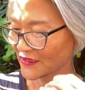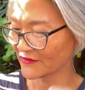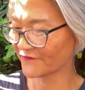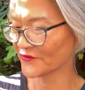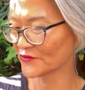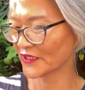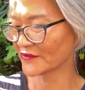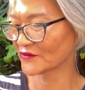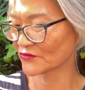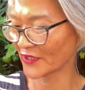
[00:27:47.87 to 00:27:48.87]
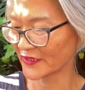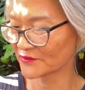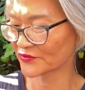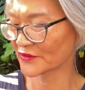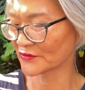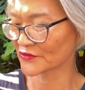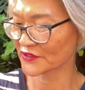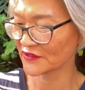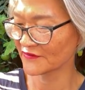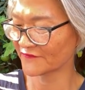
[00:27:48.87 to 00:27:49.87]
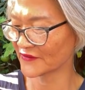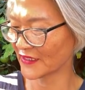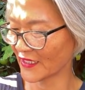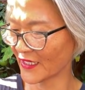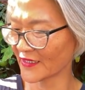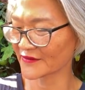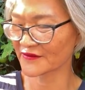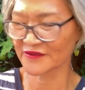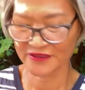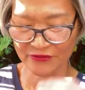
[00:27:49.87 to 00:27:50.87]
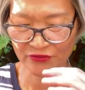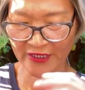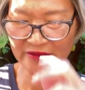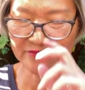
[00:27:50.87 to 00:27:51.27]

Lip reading: If you get the right approach, if they are the right